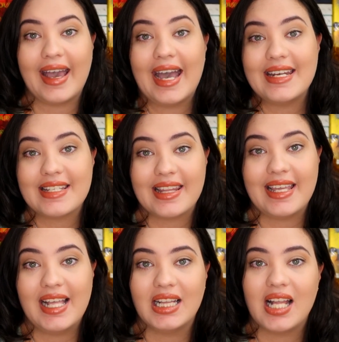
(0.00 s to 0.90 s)
And
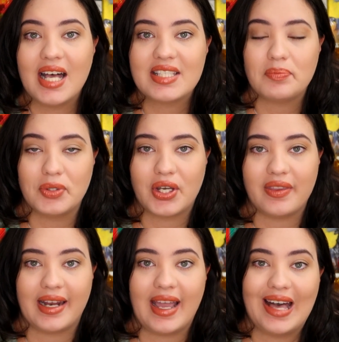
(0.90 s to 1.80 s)
the last book
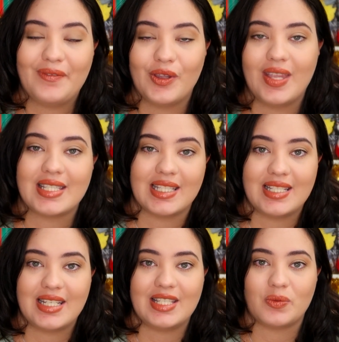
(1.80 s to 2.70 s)
that I have on this
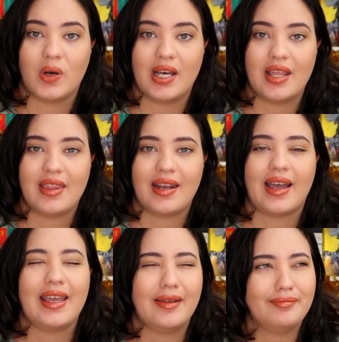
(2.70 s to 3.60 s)
list is one that
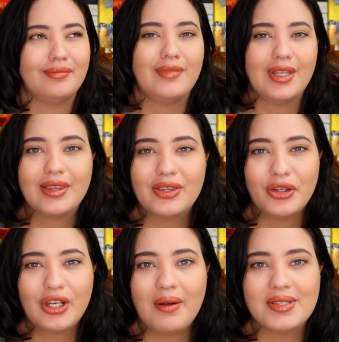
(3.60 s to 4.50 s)
I
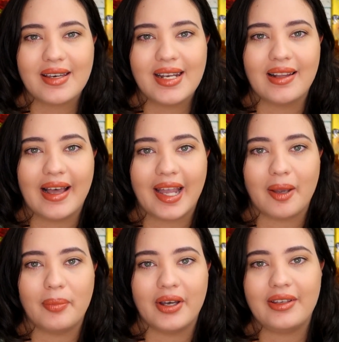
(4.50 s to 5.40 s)
thought I was gonna
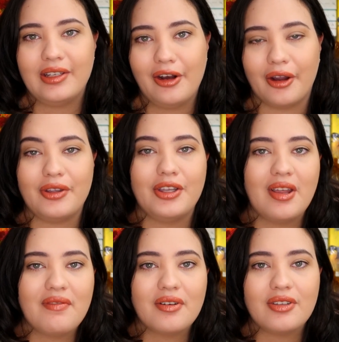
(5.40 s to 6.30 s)
like, but you know, you
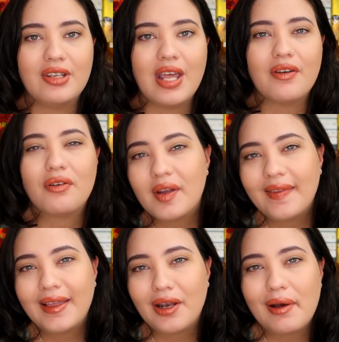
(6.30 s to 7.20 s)
never
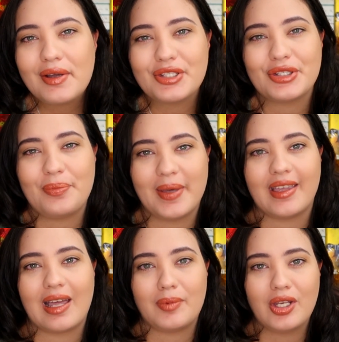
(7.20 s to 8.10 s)
really know until you pick
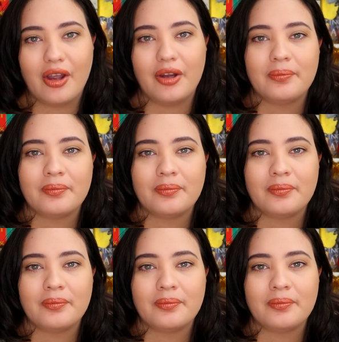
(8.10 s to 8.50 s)
it up, you know?